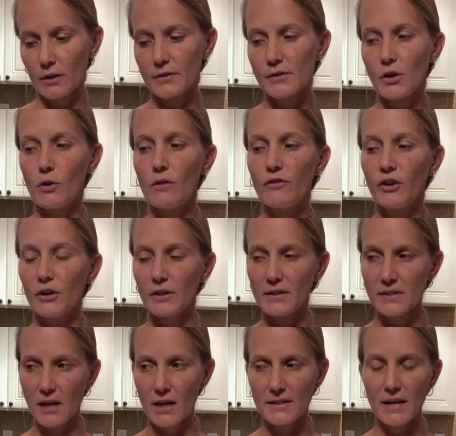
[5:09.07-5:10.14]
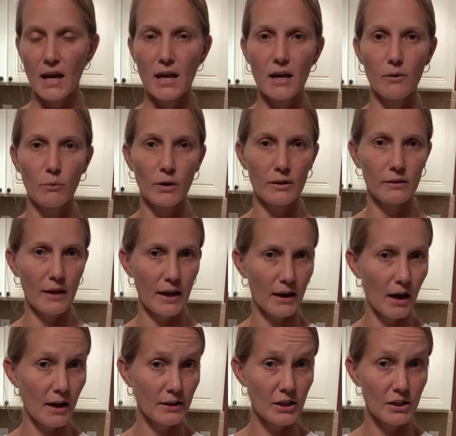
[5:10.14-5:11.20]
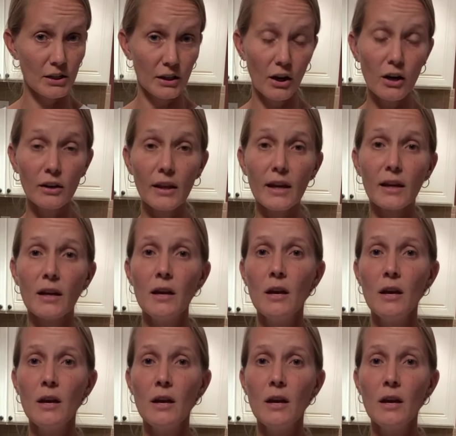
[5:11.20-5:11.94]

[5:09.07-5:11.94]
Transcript: So if you're gonna saute it with like onion and garlic,